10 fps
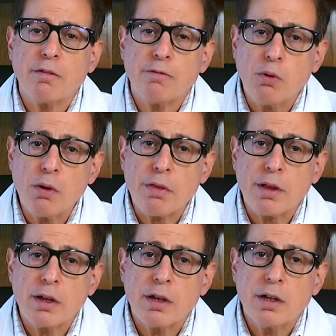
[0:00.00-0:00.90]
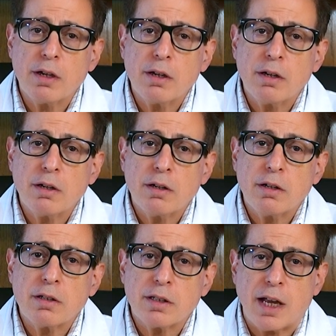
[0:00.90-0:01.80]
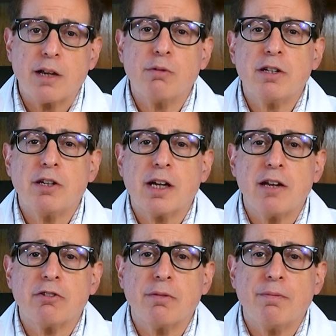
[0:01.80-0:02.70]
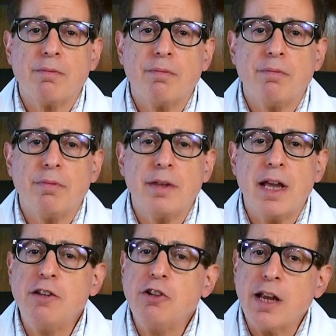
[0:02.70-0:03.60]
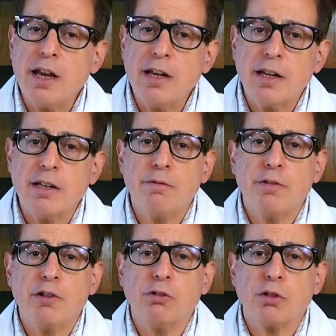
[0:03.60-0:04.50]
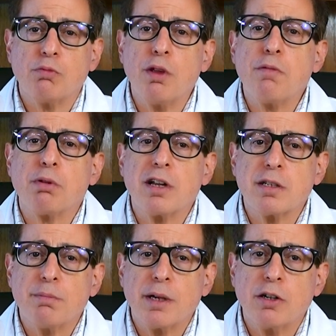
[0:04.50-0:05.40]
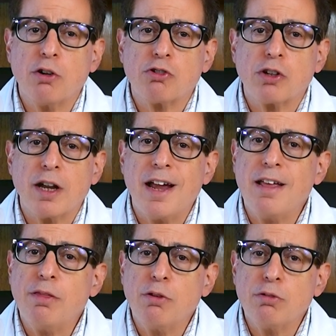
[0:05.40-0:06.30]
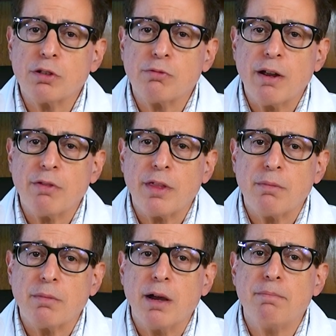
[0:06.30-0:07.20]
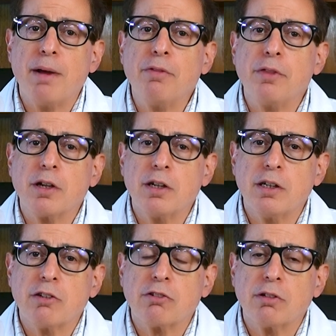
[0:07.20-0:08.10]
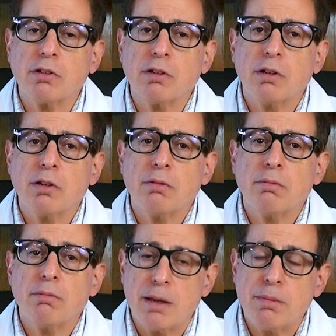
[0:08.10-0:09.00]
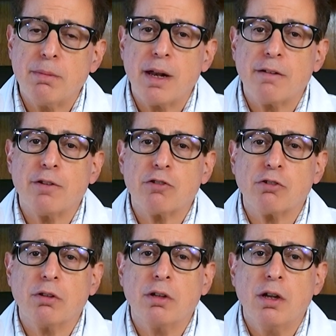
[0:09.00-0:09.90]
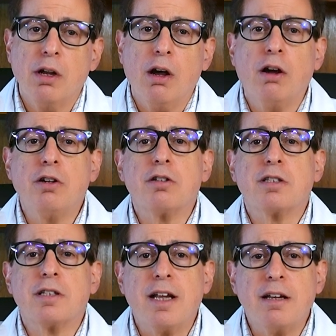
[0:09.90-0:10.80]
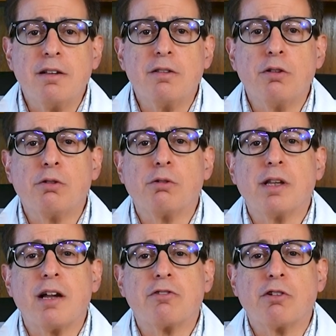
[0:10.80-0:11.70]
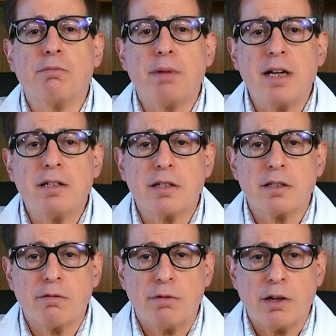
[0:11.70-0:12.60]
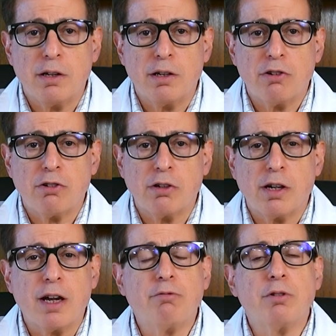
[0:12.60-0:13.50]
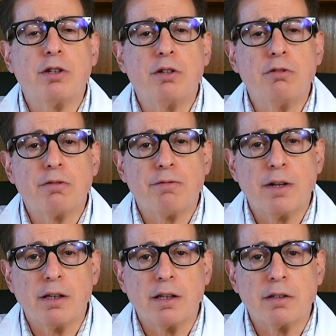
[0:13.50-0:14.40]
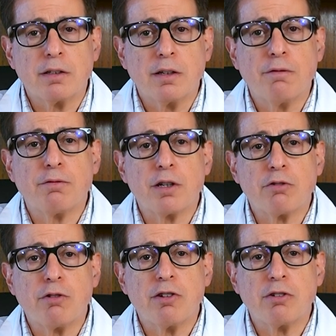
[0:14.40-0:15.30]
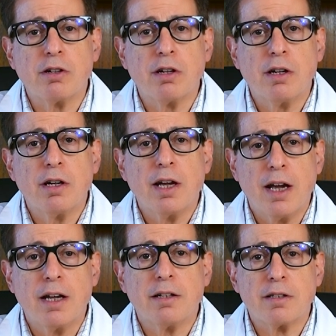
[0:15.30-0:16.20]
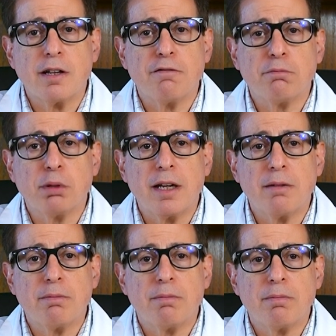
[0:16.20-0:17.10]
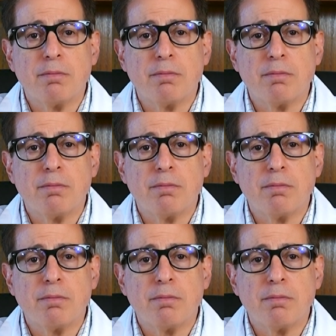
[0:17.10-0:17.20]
Fourth, psychoeducation. Educating individuals with prosopagnosia and those around them about the condition may be beneficial. Understanding the neurological basis of the condition can reduce feelings of frustration and self-blame.